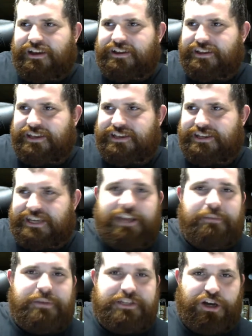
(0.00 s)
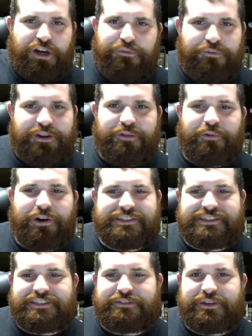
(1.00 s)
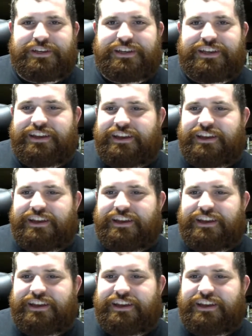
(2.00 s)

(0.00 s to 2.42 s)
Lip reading: He can be tough when he wants to be.